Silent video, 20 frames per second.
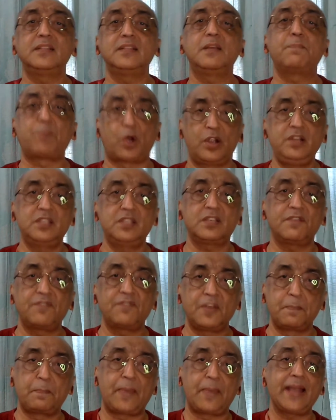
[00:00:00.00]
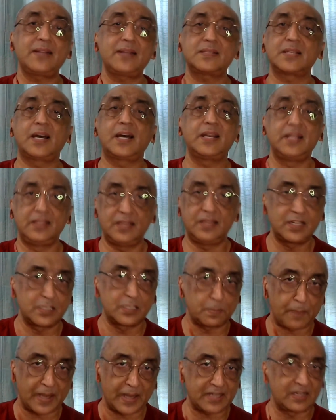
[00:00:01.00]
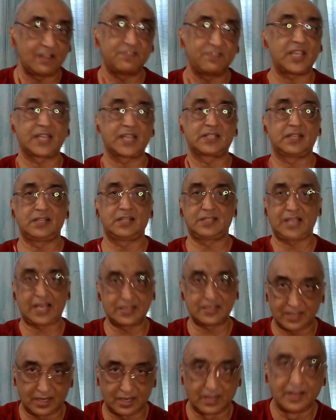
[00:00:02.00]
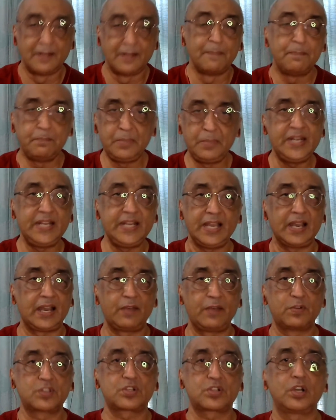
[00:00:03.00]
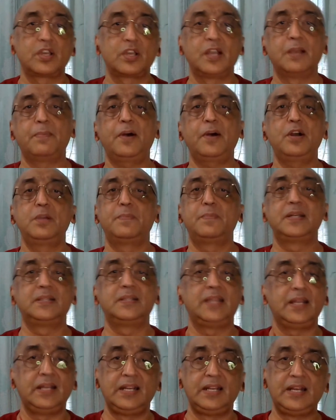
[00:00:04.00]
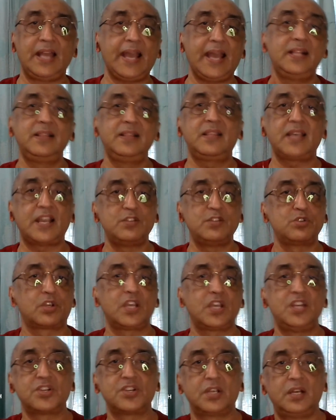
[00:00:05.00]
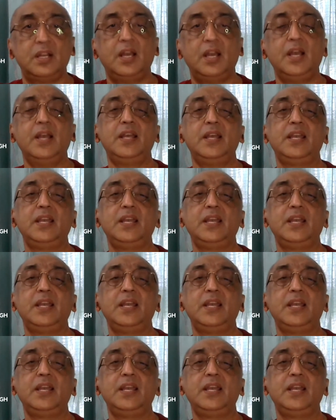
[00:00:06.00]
and the points of impacts are in the respective sectors, as in media I was talking about, but then in health, education,